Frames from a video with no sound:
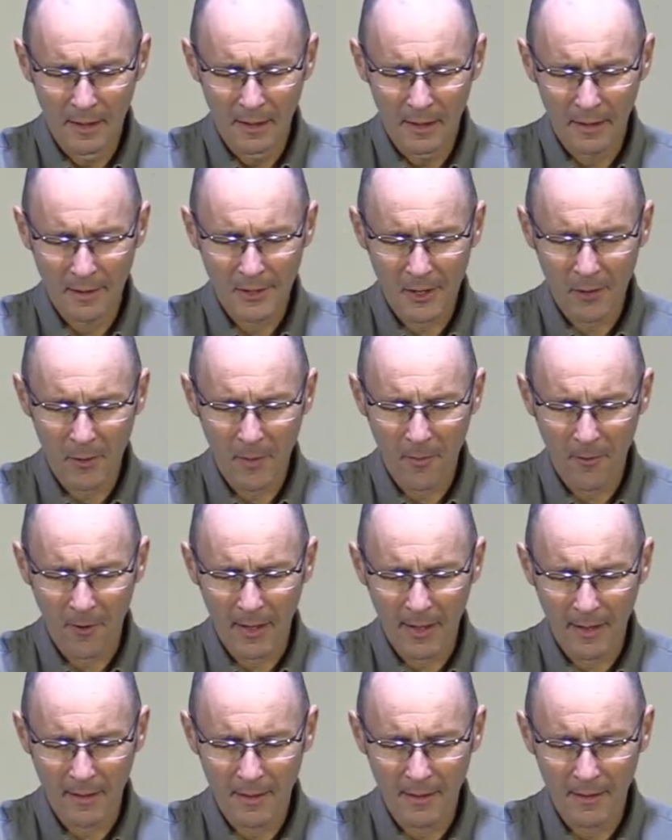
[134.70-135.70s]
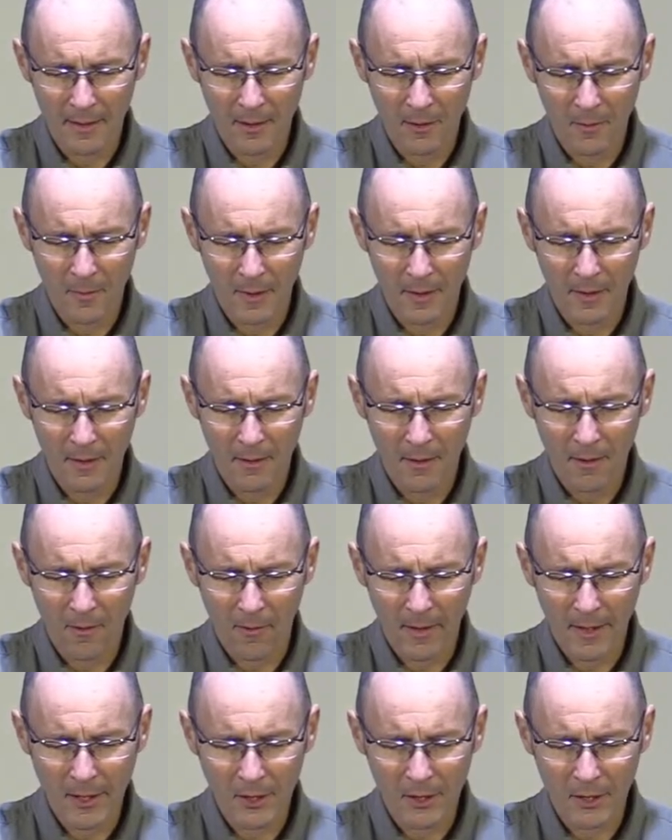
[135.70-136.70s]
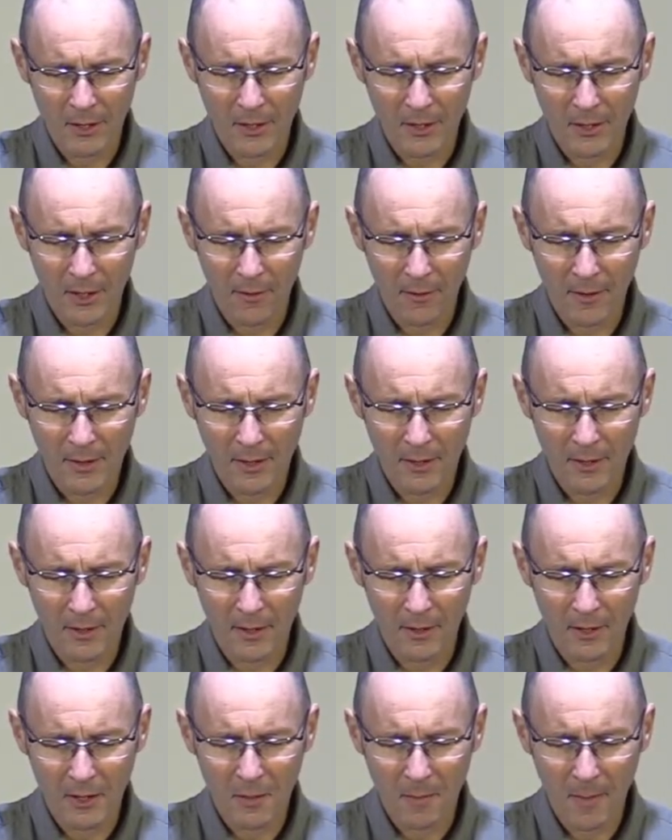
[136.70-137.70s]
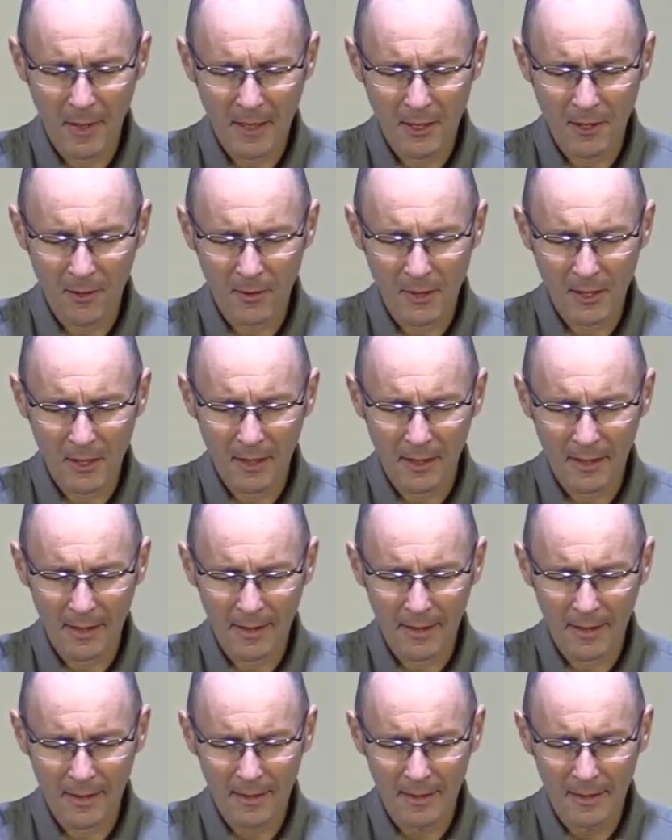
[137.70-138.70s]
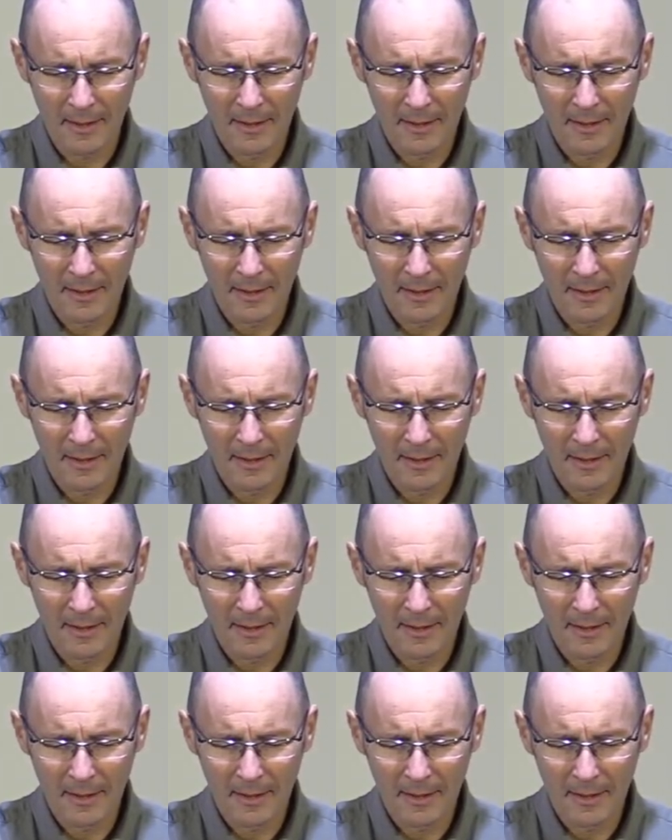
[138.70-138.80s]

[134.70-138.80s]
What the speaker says: And so we pray that you'd be gracious to us, that you'd speak to us clearly,